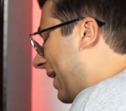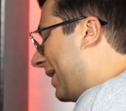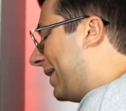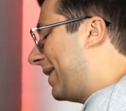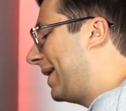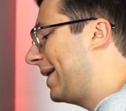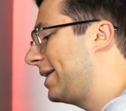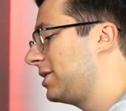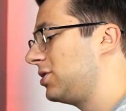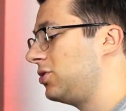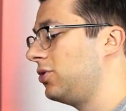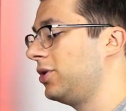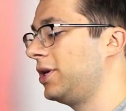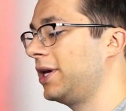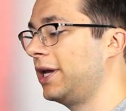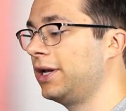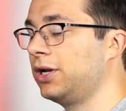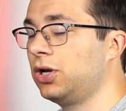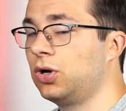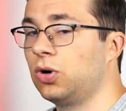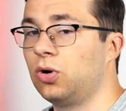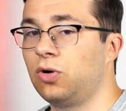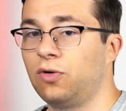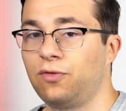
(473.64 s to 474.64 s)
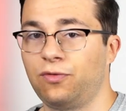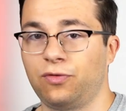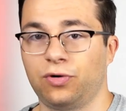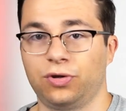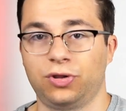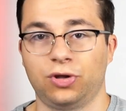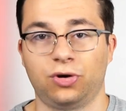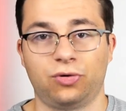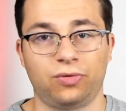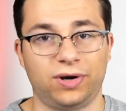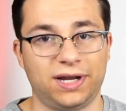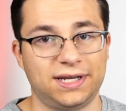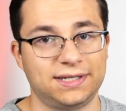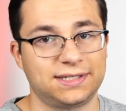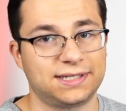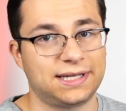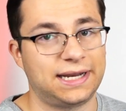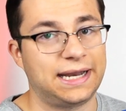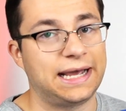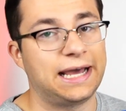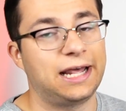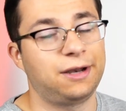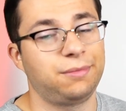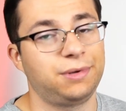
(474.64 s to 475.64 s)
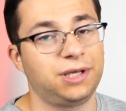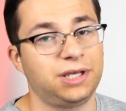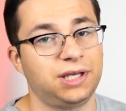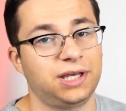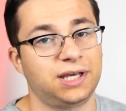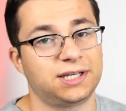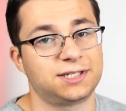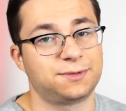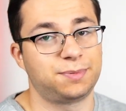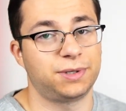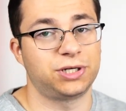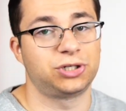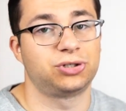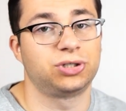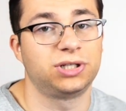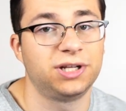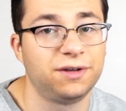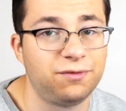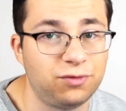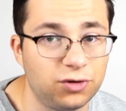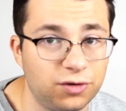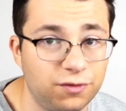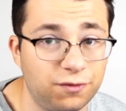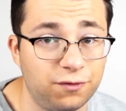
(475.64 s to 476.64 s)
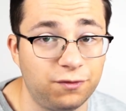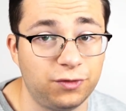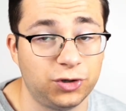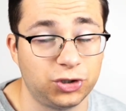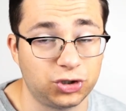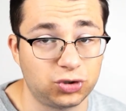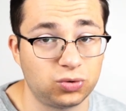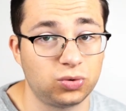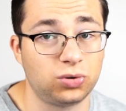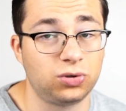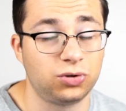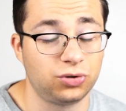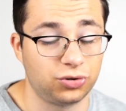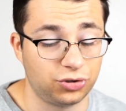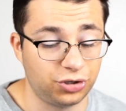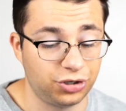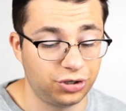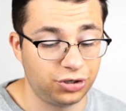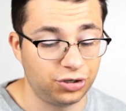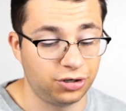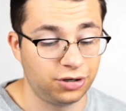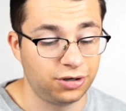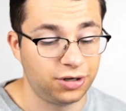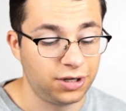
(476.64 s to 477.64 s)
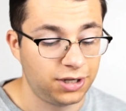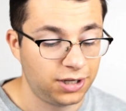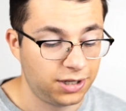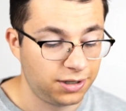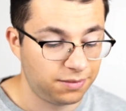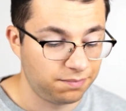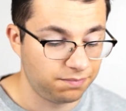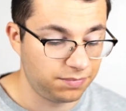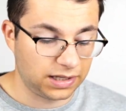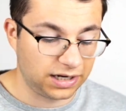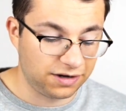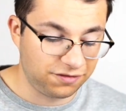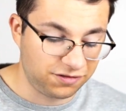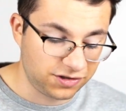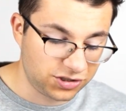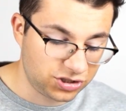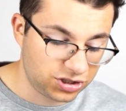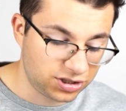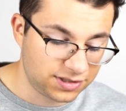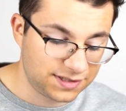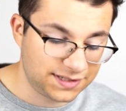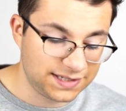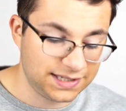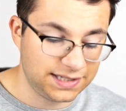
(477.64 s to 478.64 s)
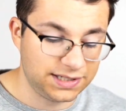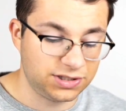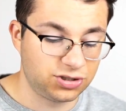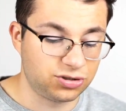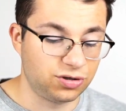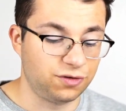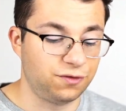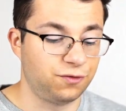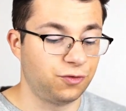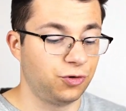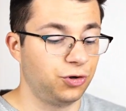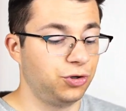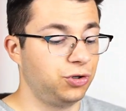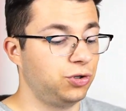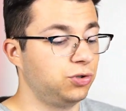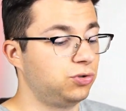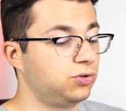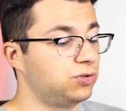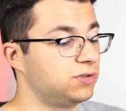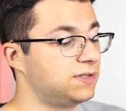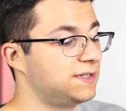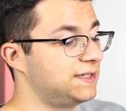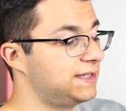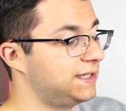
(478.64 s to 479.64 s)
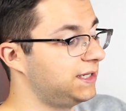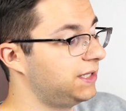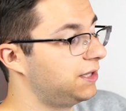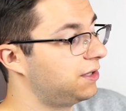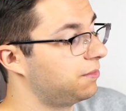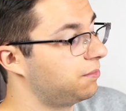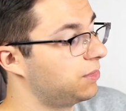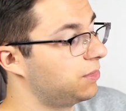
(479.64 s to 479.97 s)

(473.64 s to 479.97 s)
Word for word: I guess you can go for the Gray's Anatomy, especially if you're a visual learner. if it's just easier for you to see the